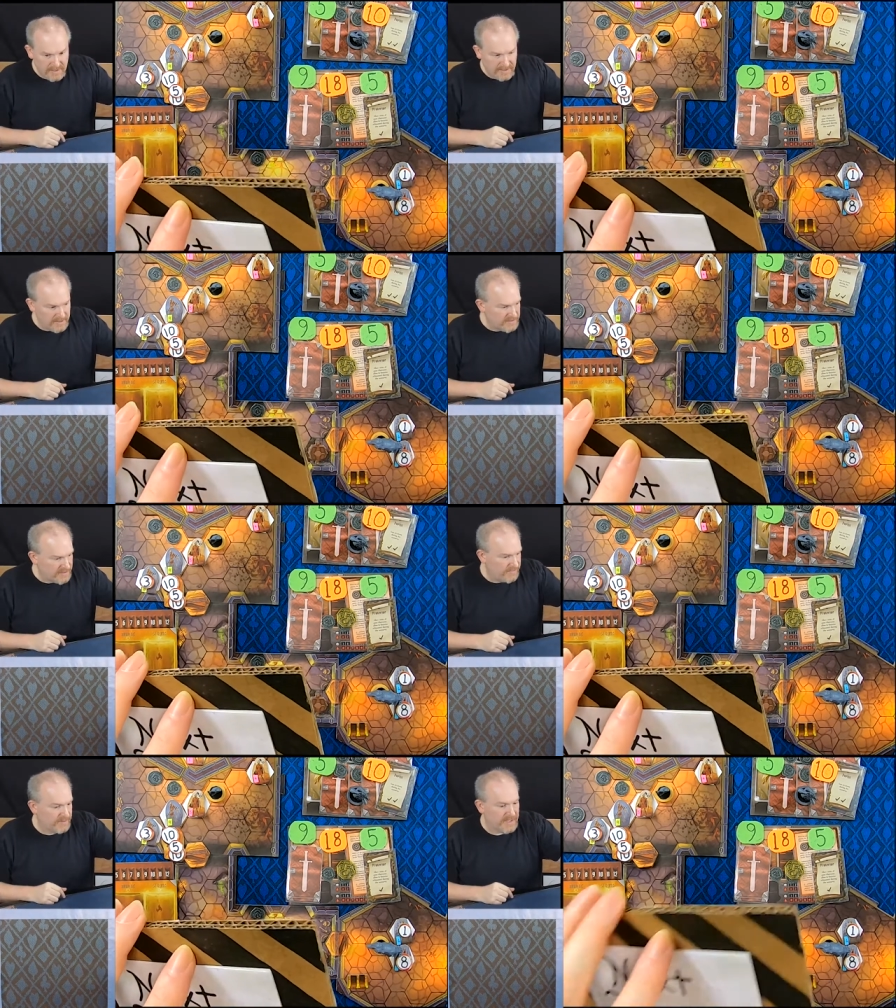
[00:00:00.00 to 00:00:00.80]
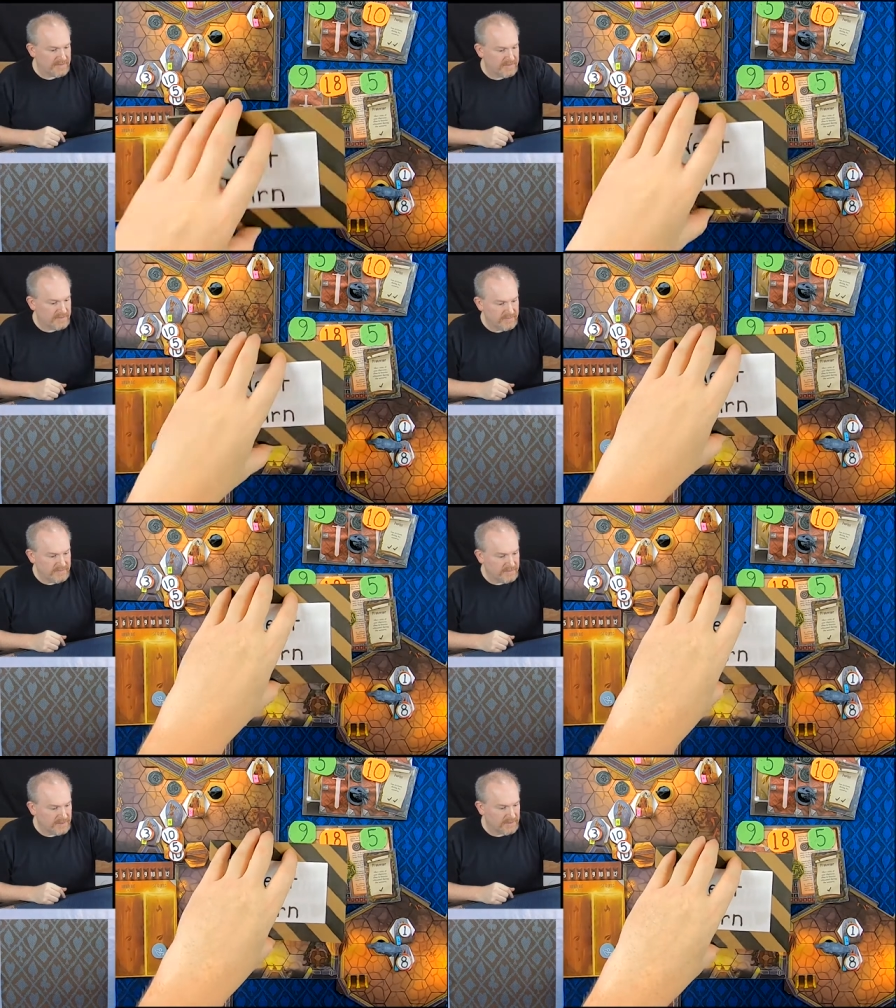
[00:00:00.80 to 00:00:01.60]
Let's shuffle decks
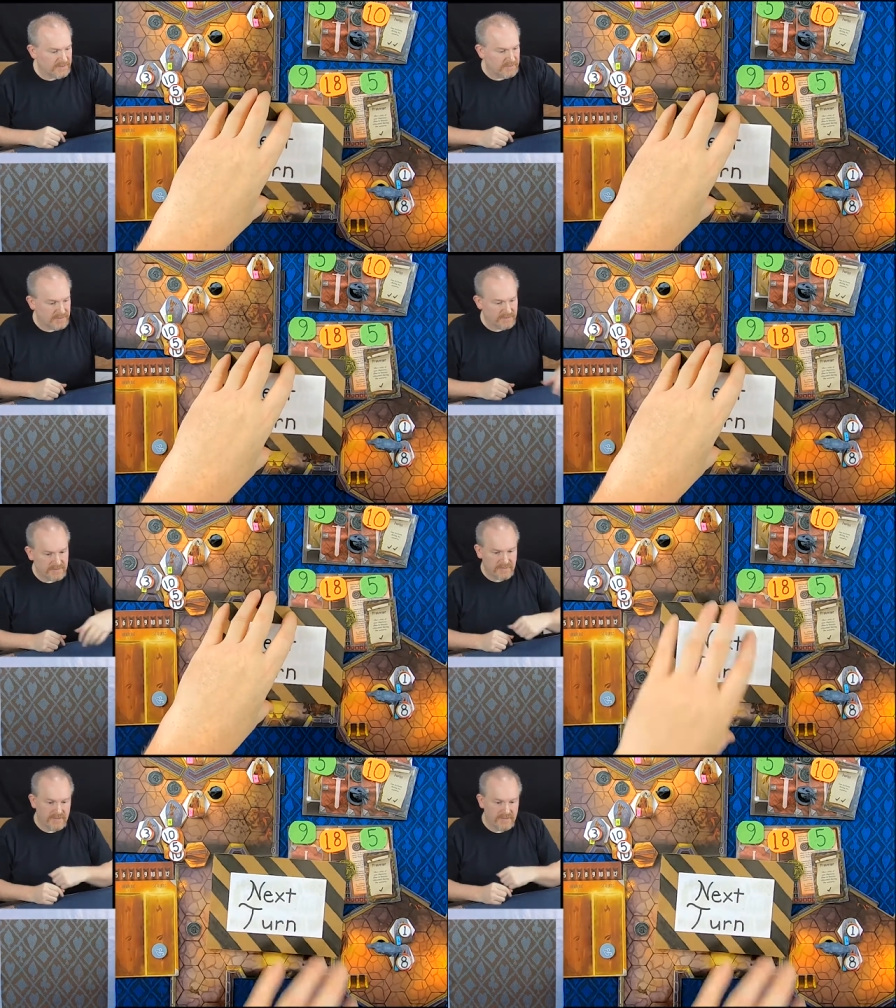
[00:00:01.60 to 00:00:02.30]
and get through this.